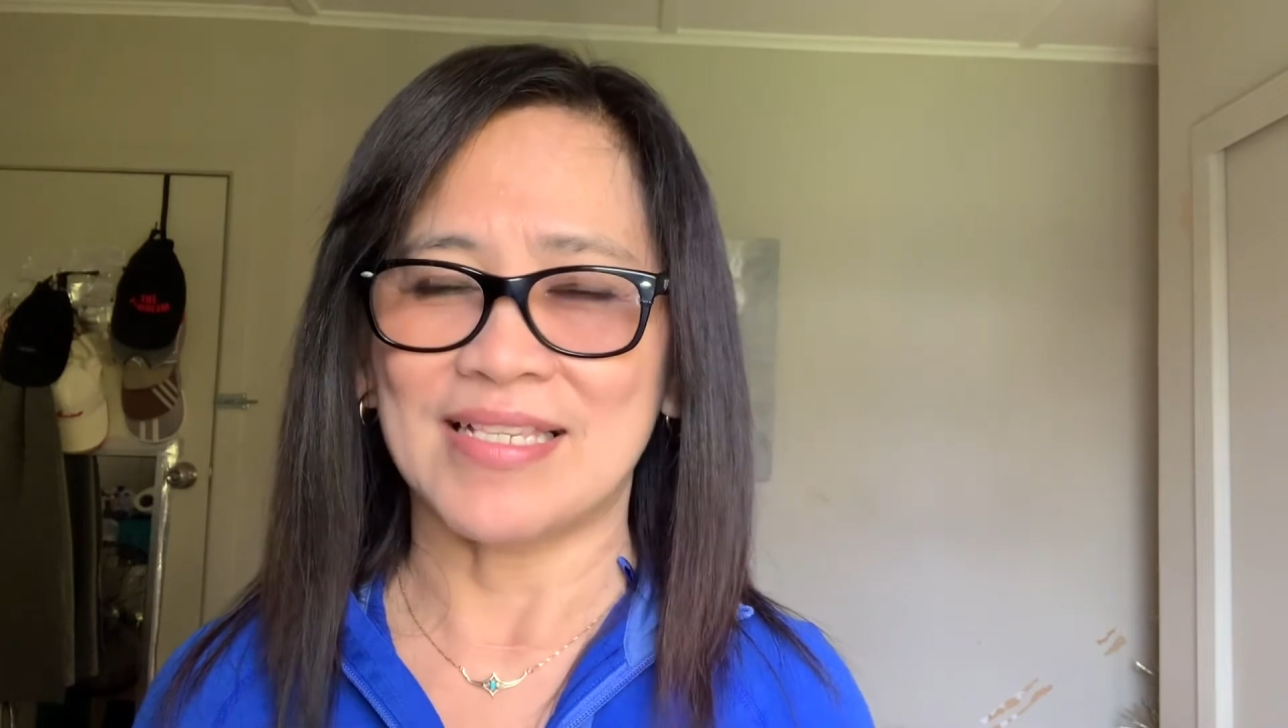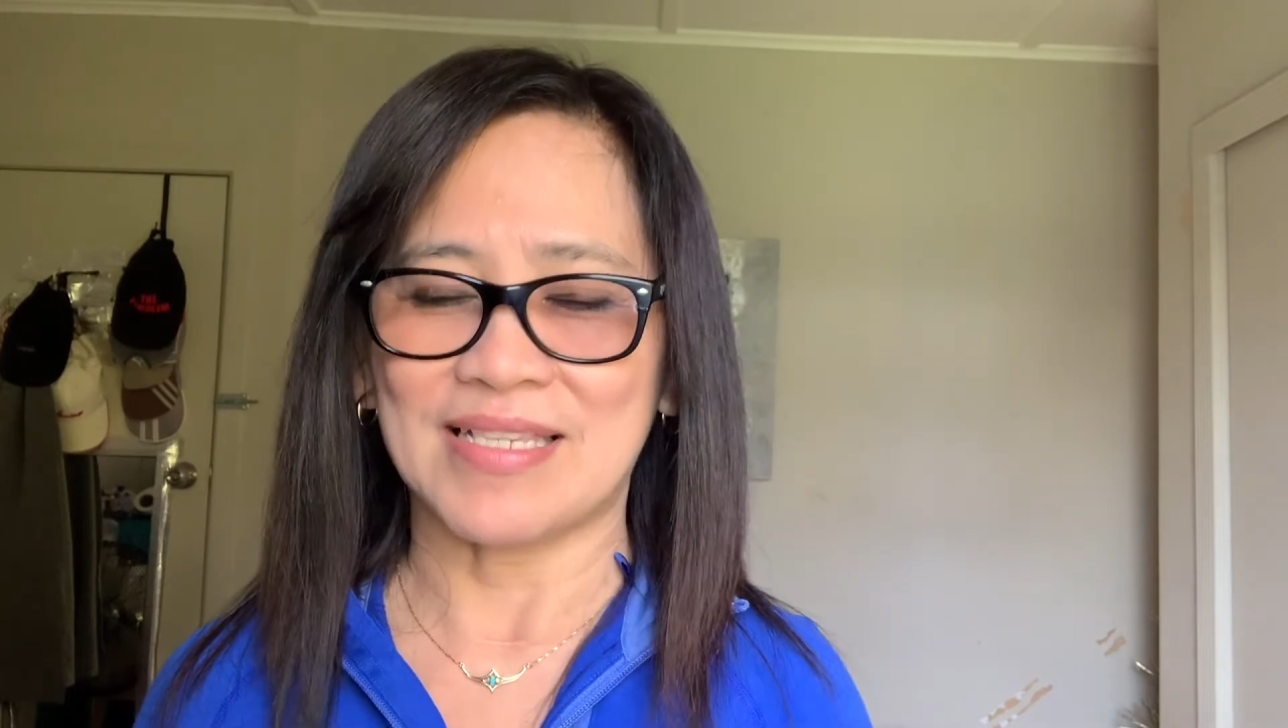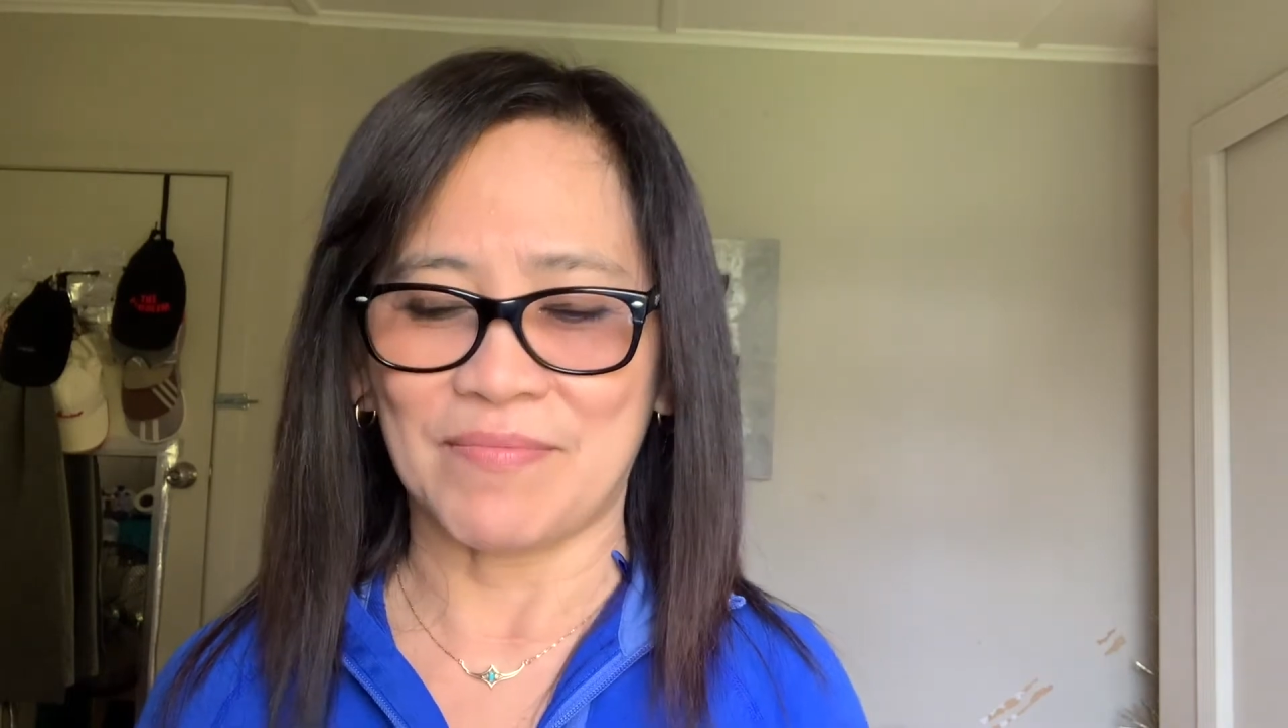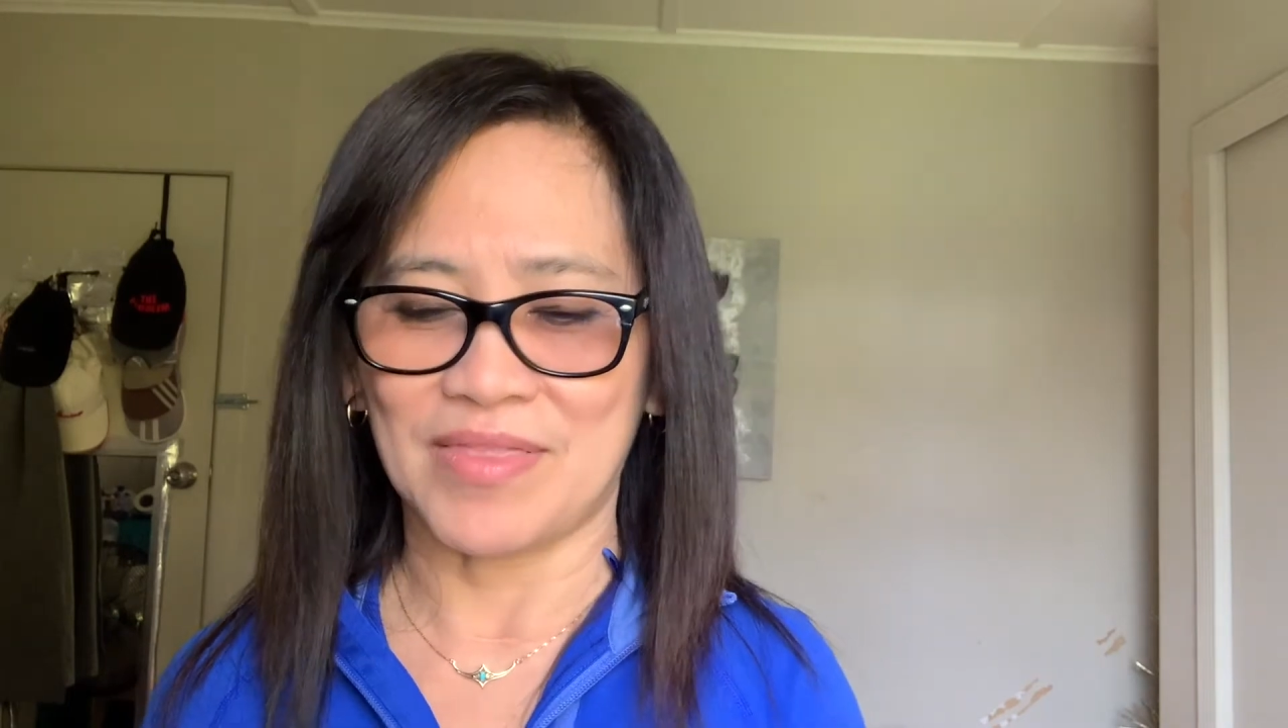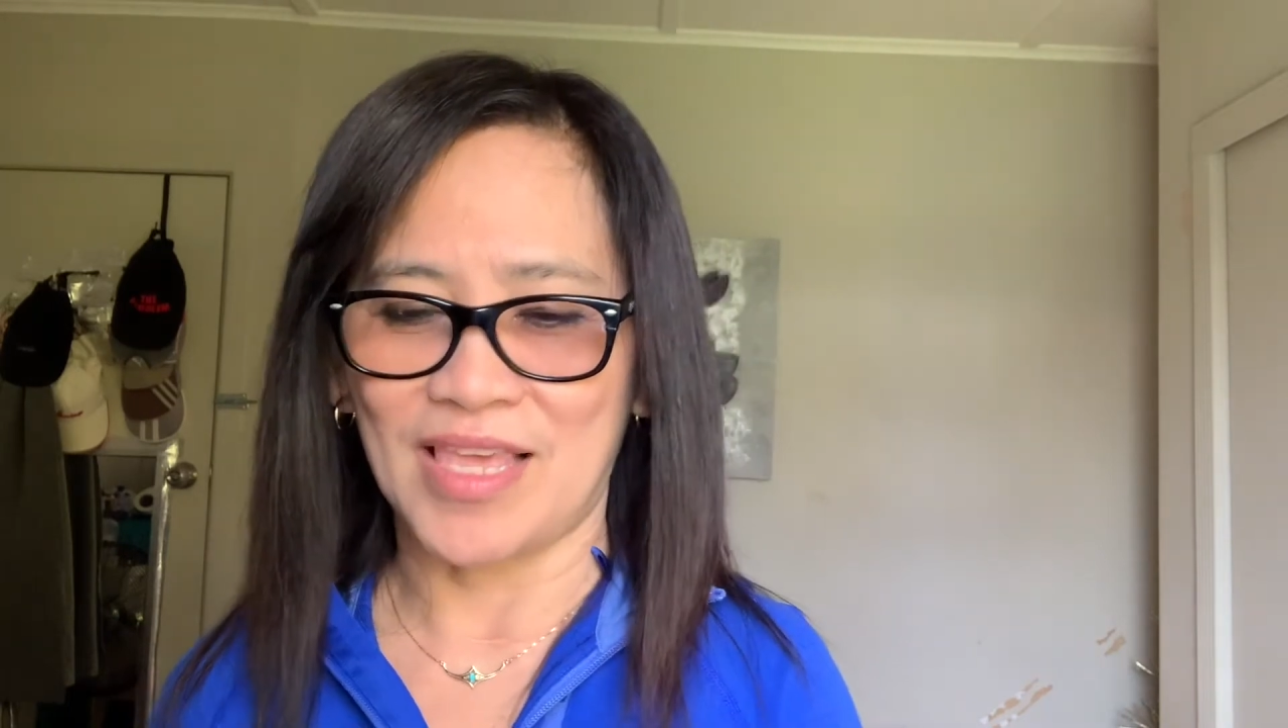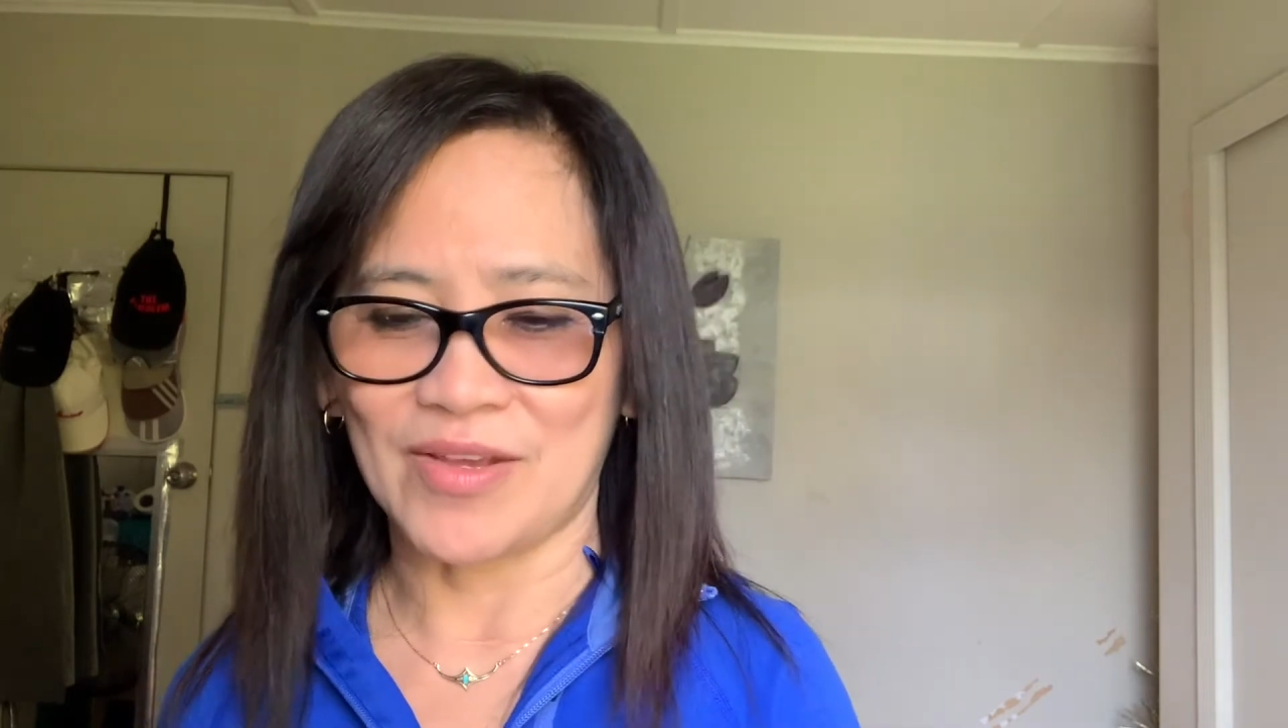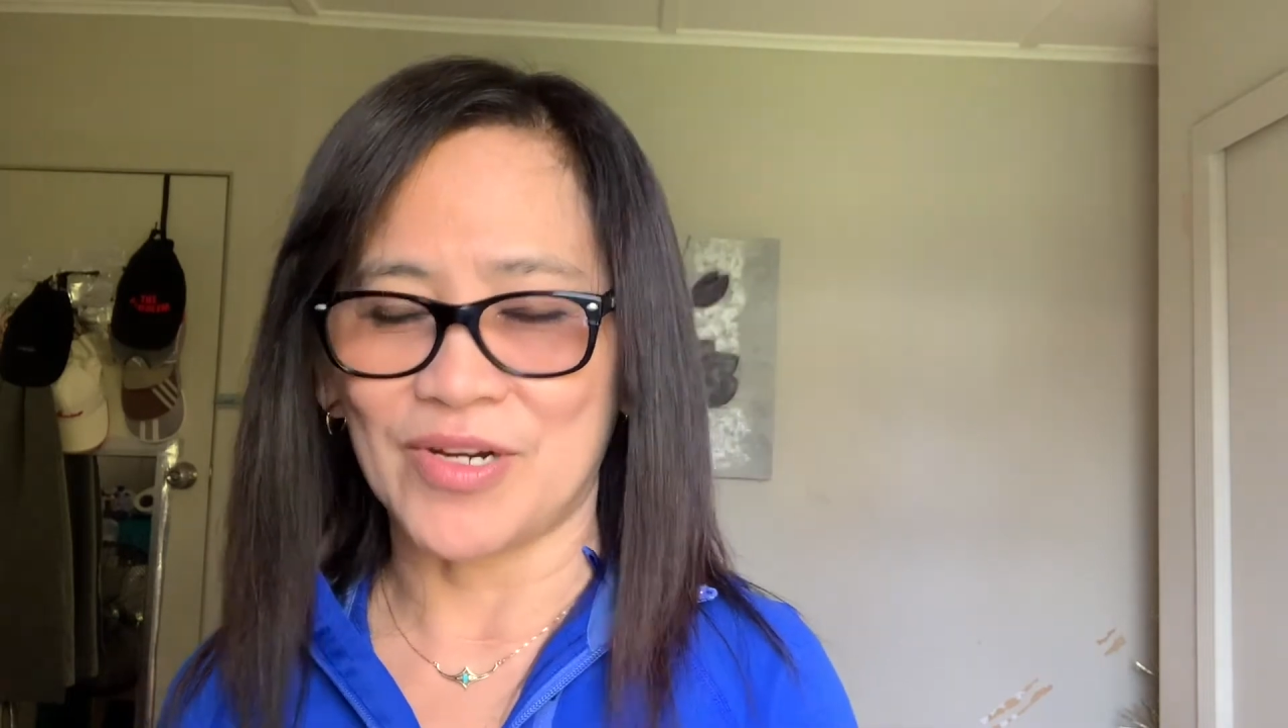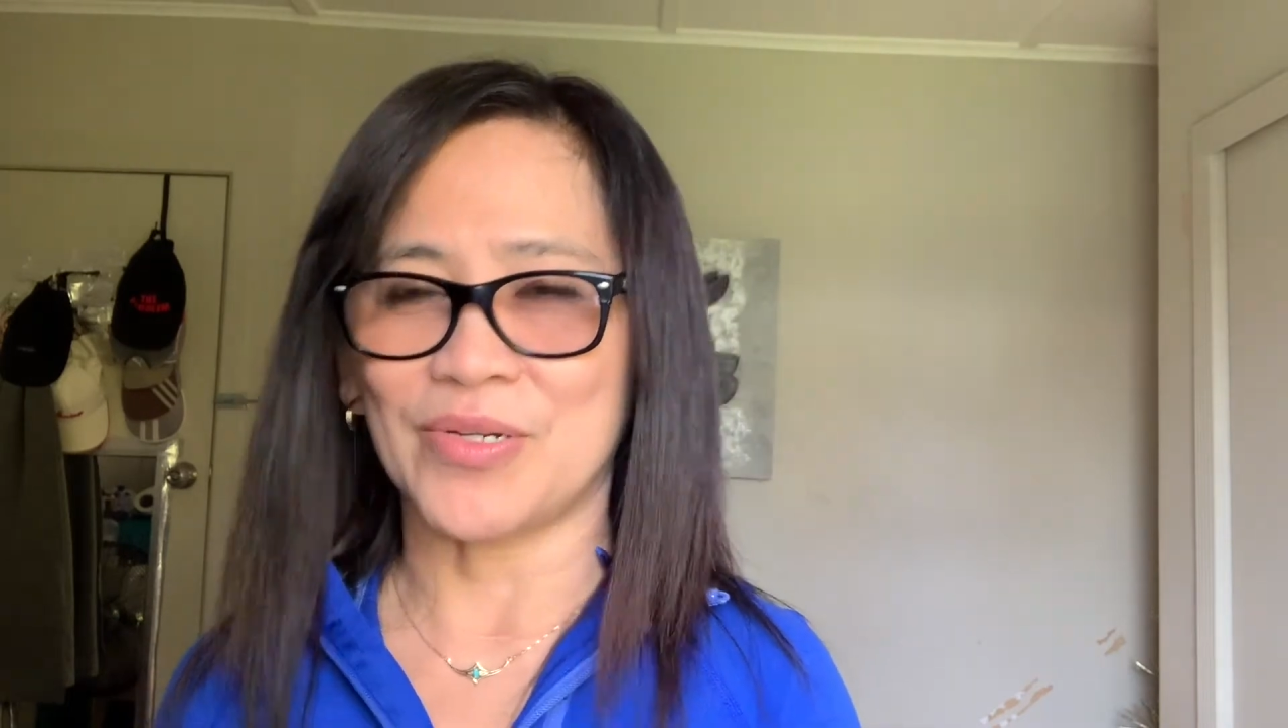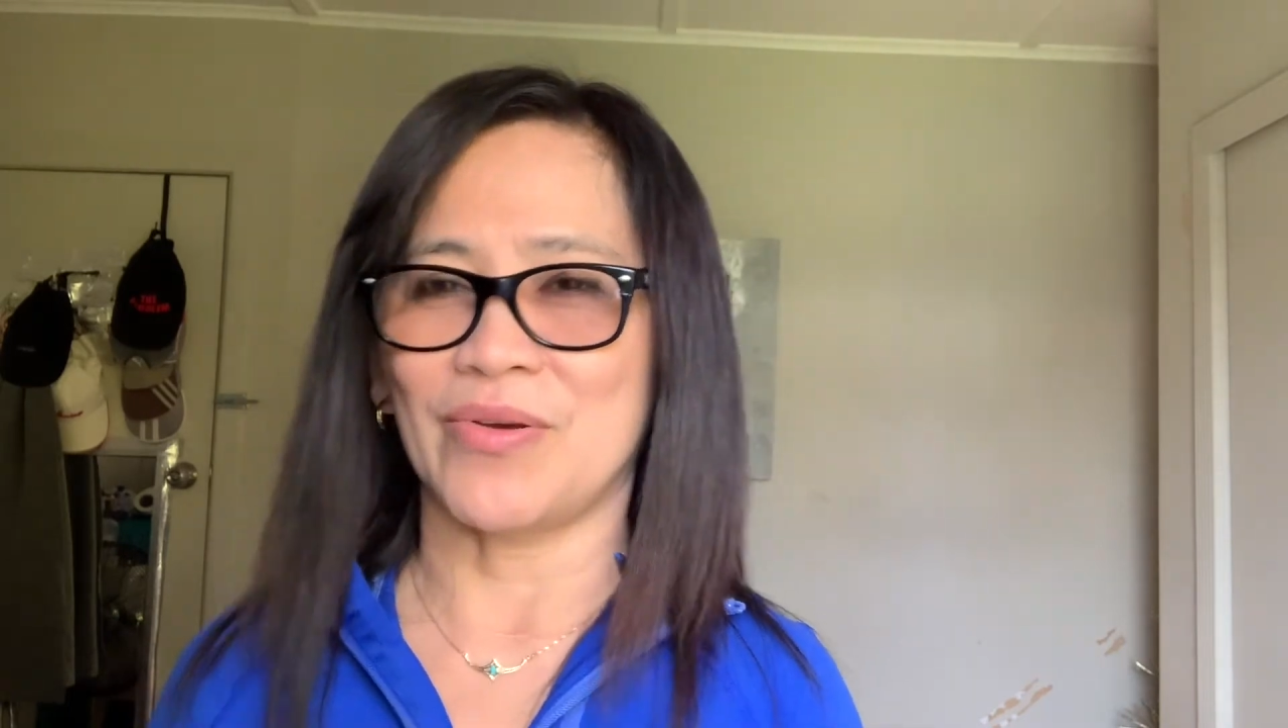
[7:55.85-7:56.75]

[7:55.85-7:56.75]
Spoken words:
something or